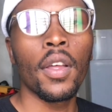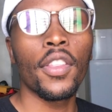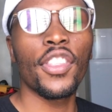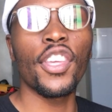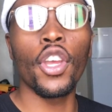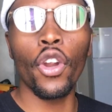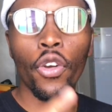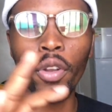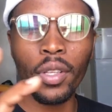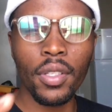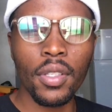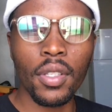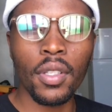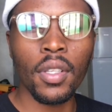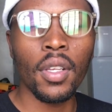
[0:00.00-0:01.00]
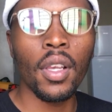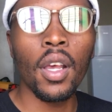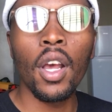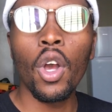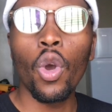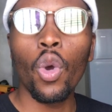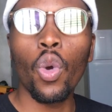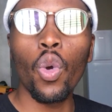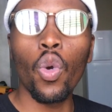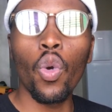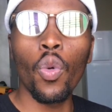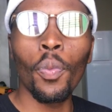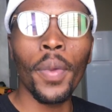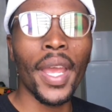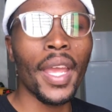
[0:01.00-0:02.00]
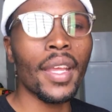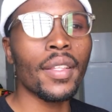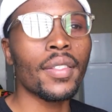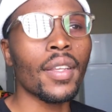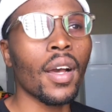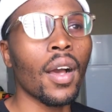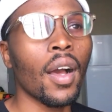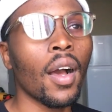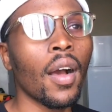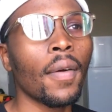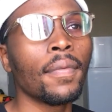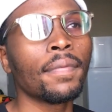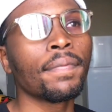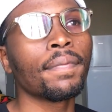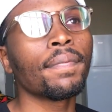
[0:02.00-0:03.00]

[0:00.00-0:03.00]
theorists who made um,